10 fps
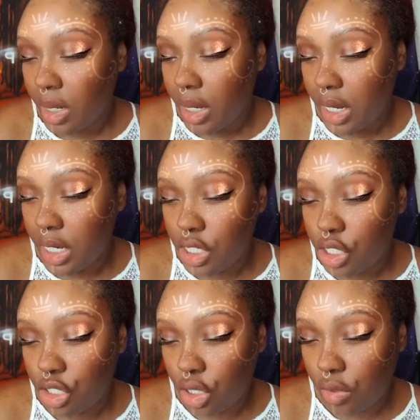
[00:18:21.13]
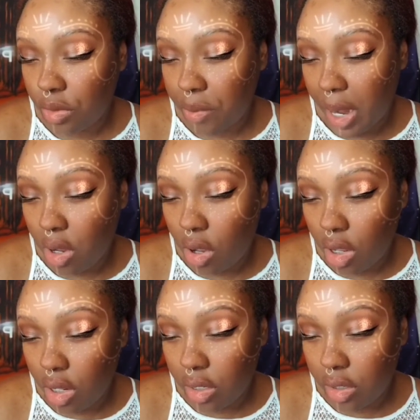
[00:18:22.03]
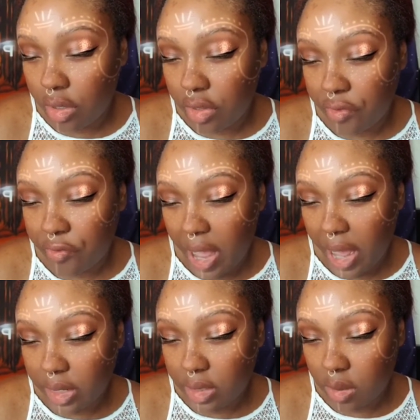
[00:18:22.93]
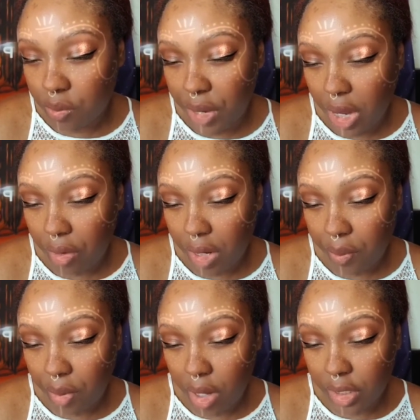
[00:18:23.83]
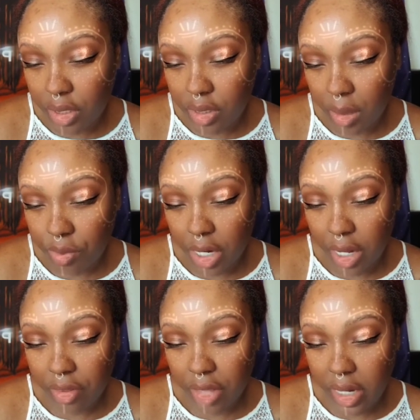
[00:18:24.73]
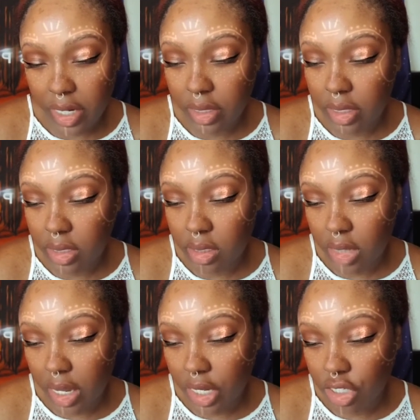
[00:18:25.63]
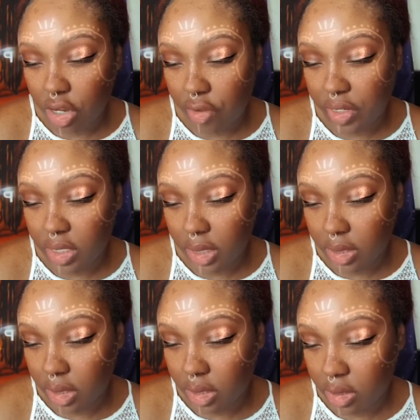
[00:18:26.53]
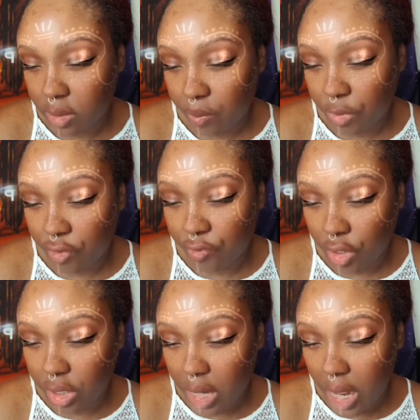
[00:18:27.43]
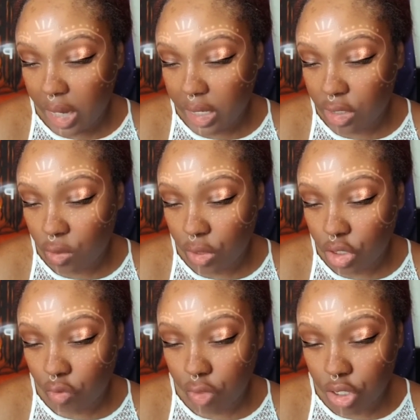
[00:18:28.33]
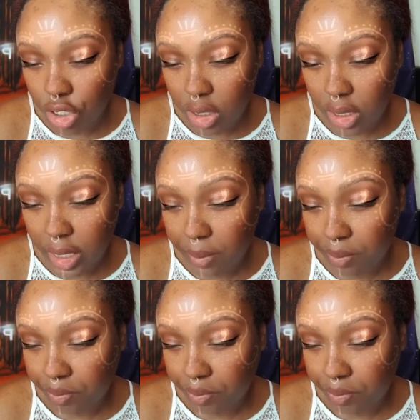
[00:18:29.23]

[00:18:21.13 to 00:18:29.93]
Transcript: It is shown by all the facts bearing upon the subject that in this stage of existence, the fertilizer was originally